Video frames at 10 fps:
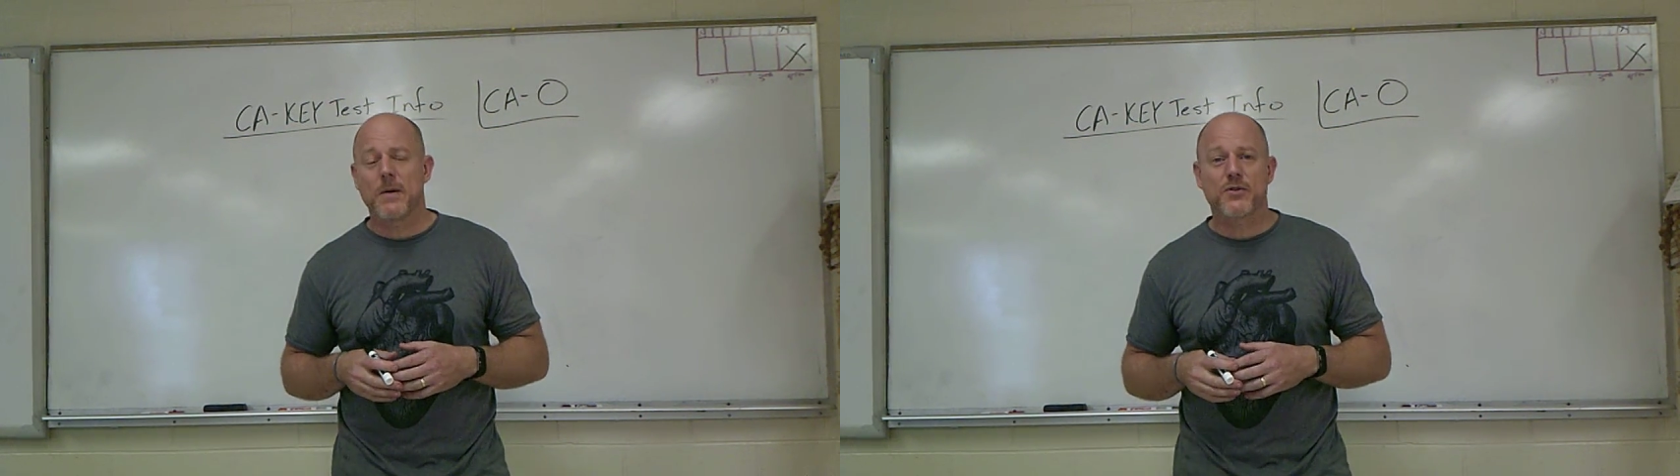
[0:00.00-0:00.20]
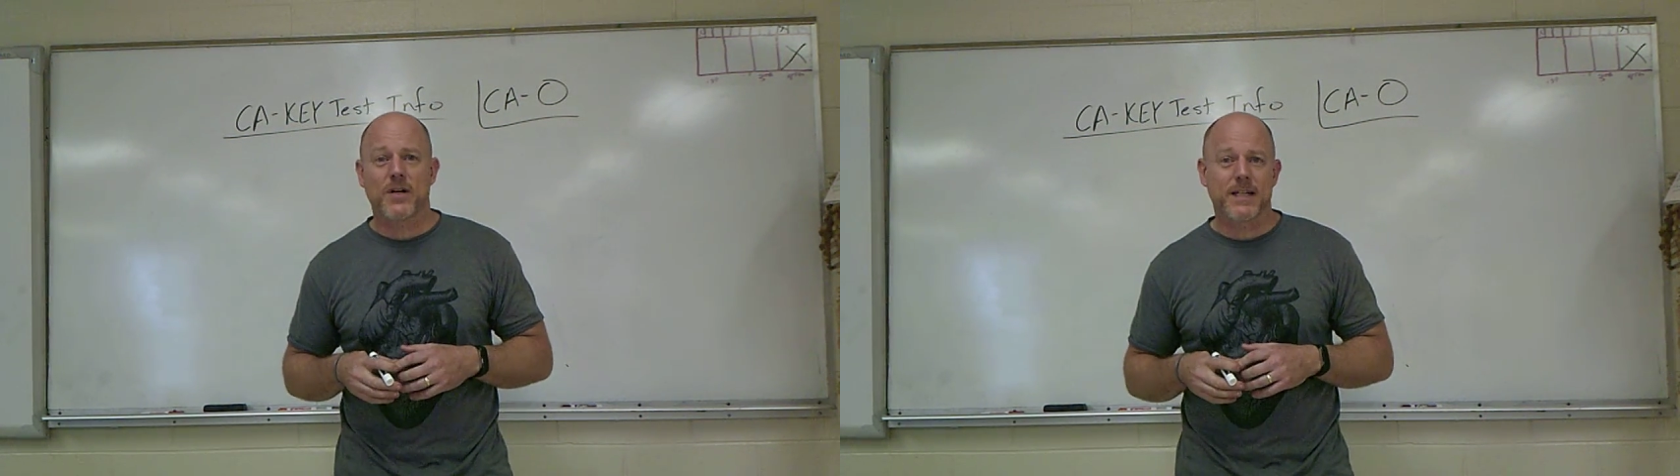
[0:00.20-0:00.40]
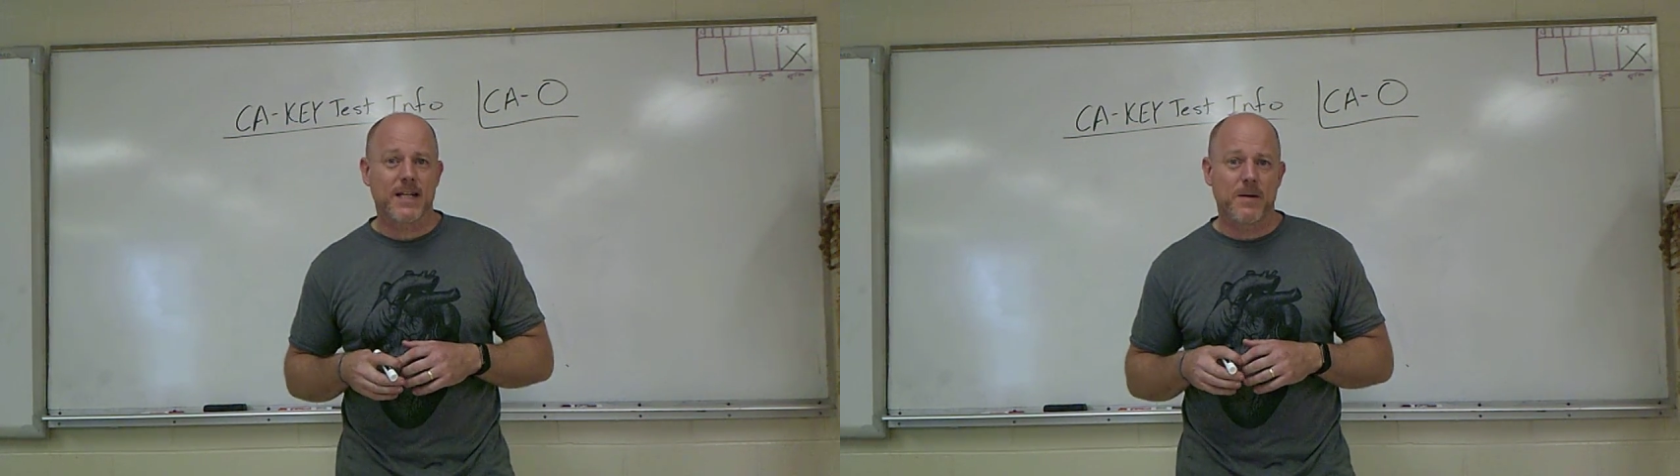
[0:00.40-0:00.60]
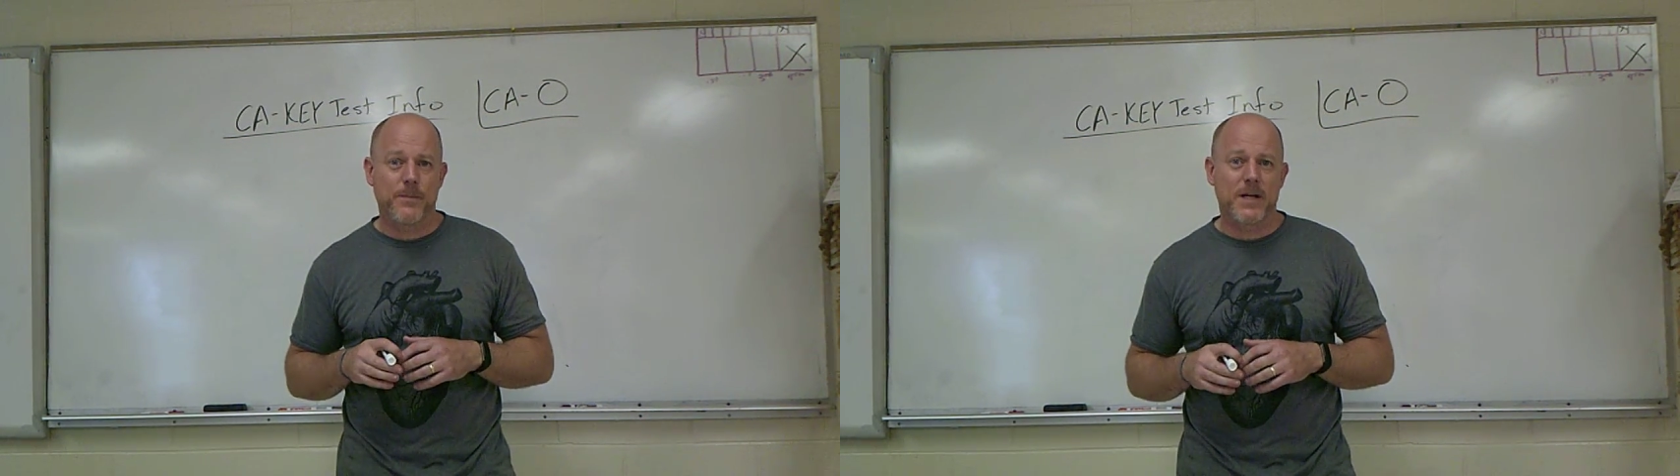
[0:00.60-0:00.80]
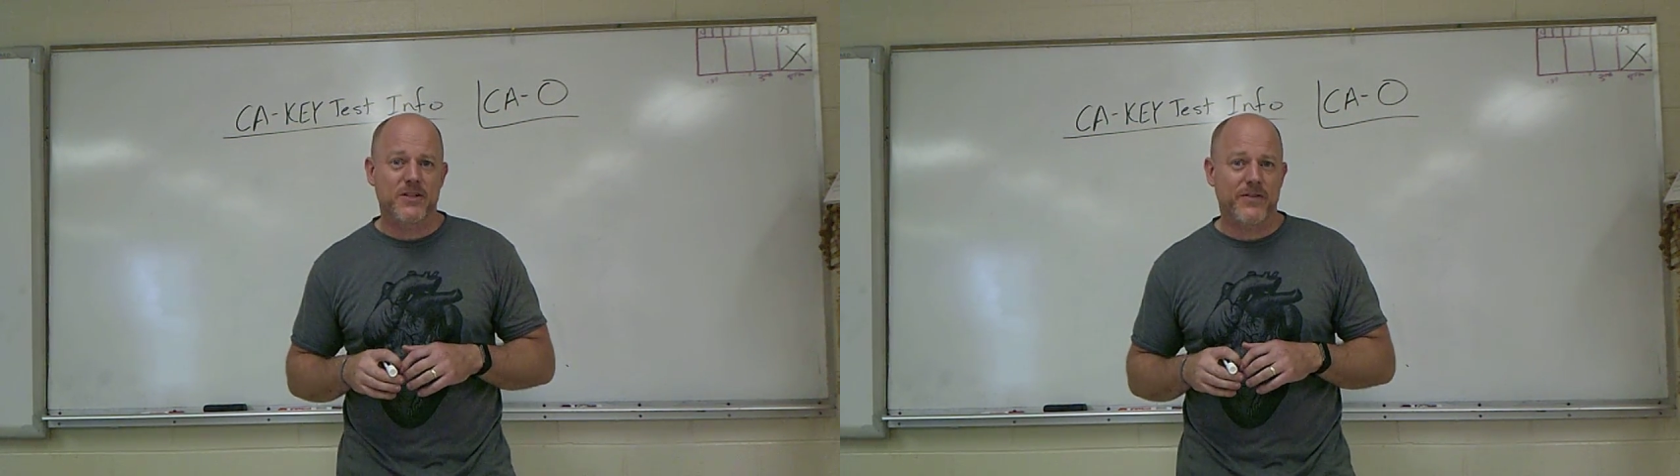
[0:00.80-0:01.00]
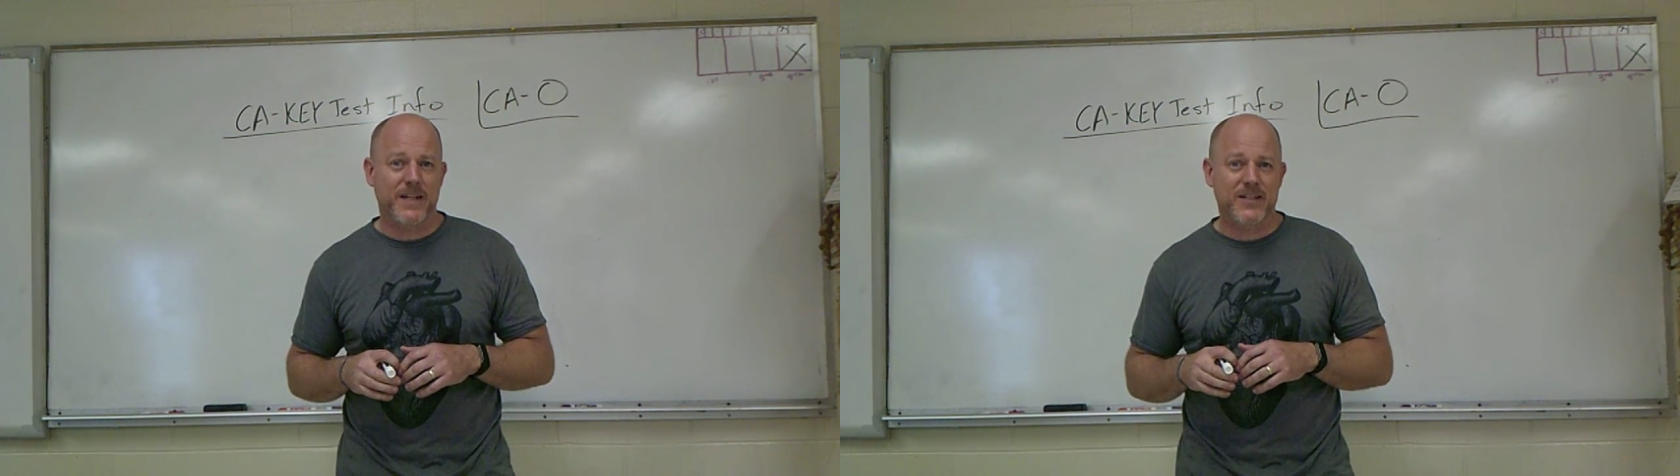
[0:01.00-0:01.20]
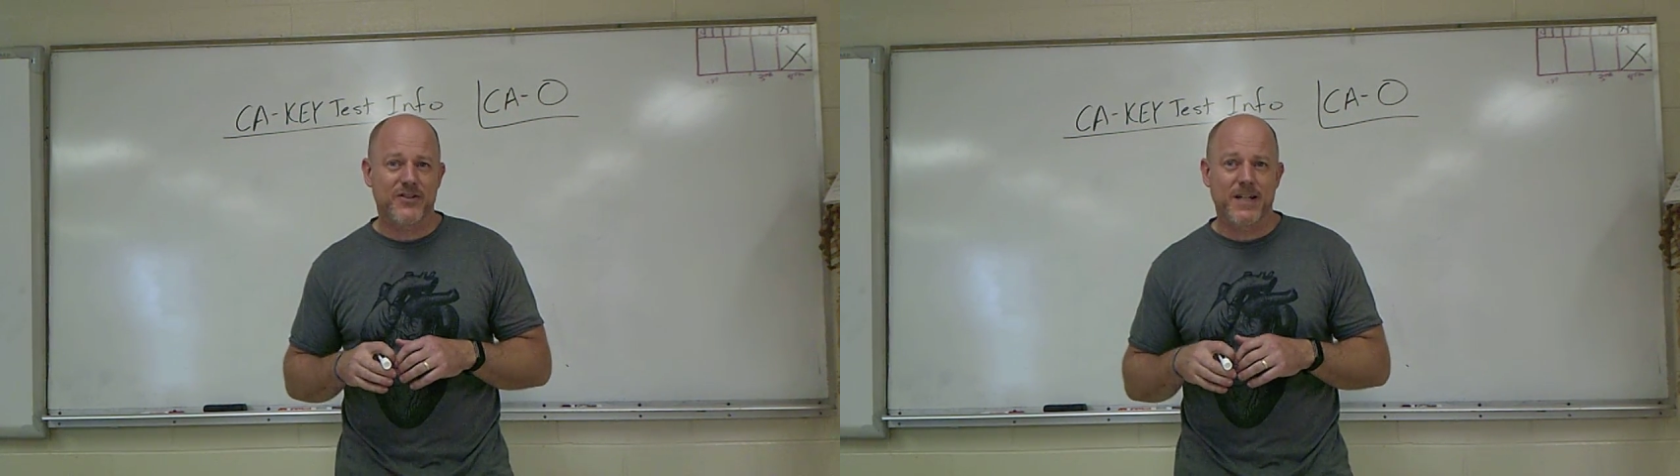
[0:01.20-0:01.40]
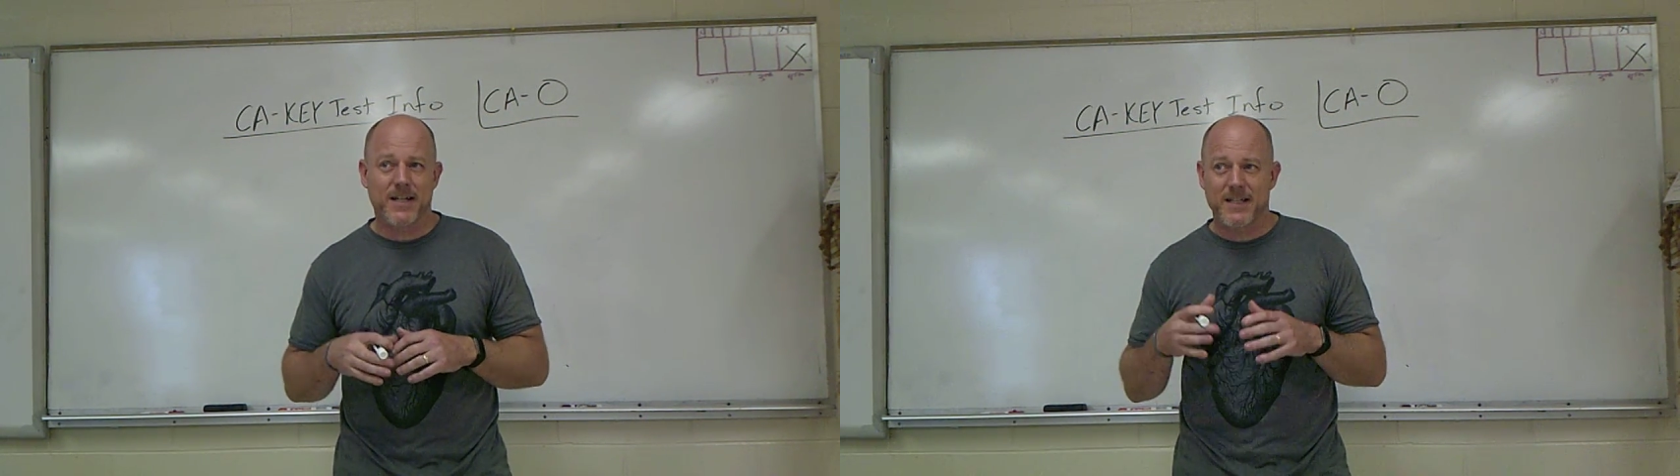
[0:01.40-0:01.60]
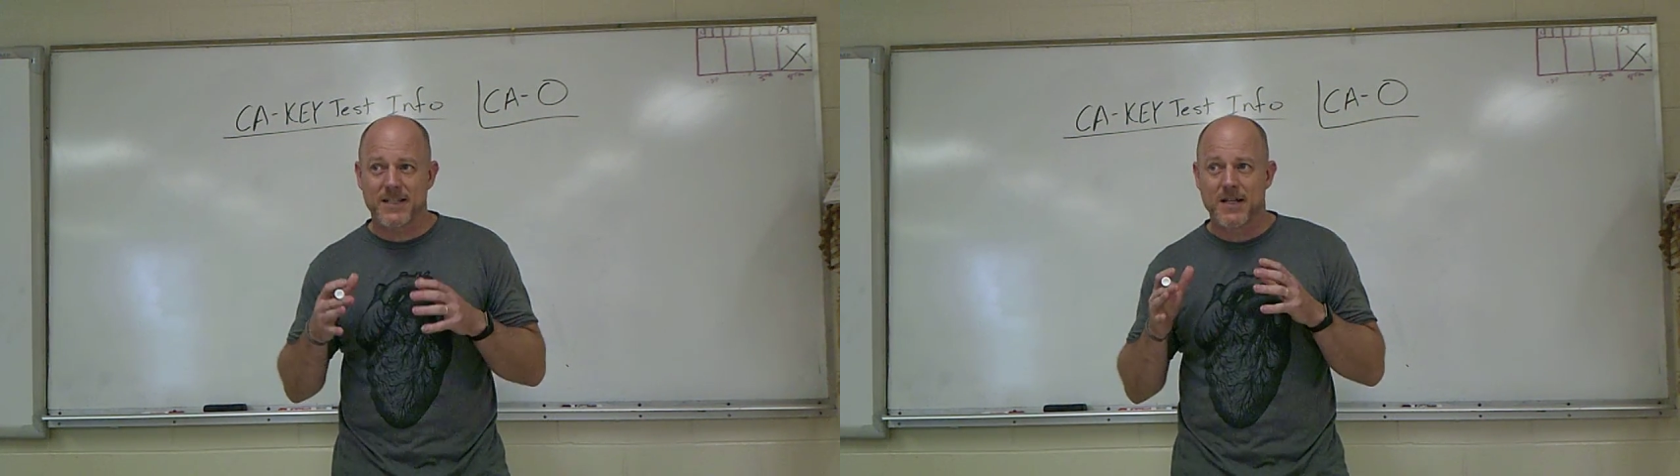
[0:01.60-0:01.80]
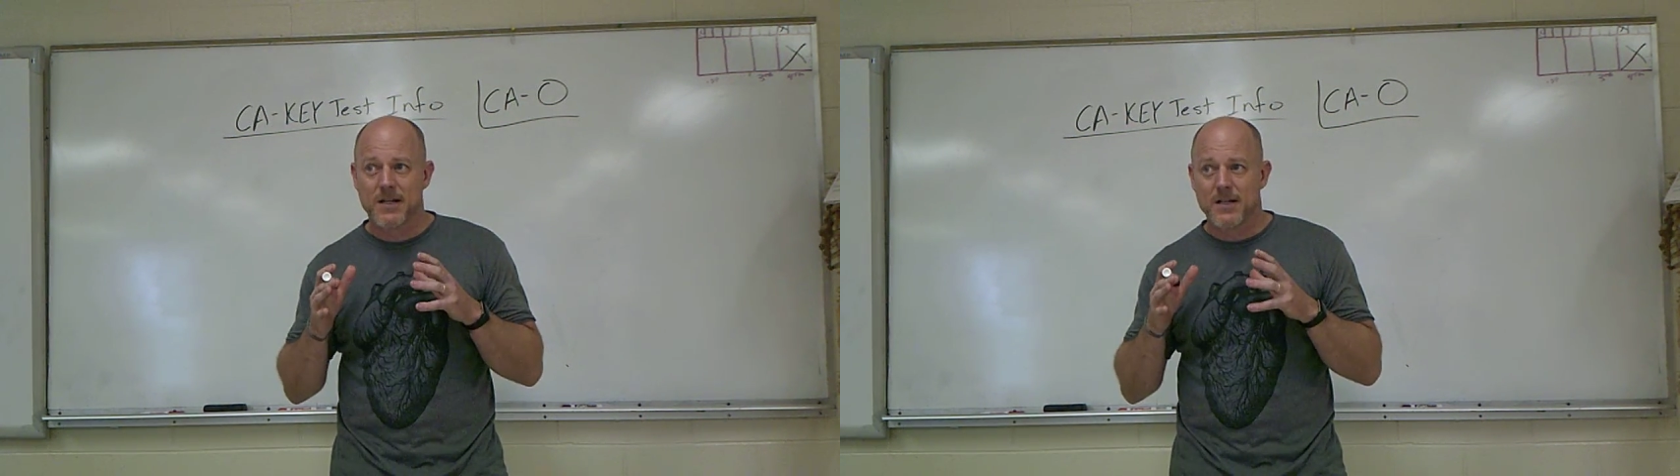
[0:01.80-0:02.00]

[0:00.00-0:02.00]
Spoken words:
I'm trying to get a bunch of things done